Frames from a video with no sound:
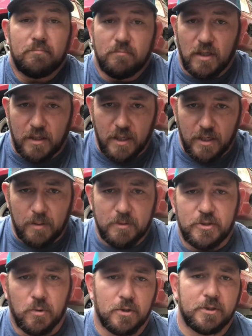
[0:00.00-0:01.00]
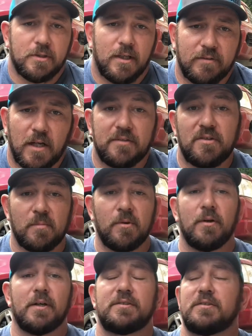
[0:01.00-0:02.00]
Again, I'm in Georgia. I've got a Turbo
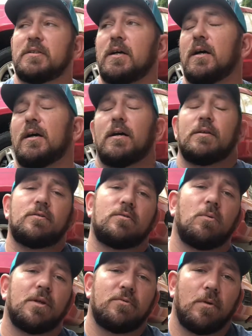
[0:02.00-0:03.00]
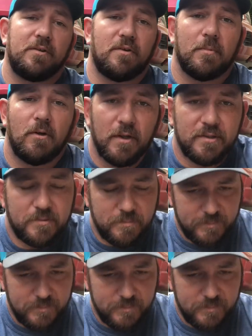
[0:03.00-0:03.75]
S, 2020 Turbo S.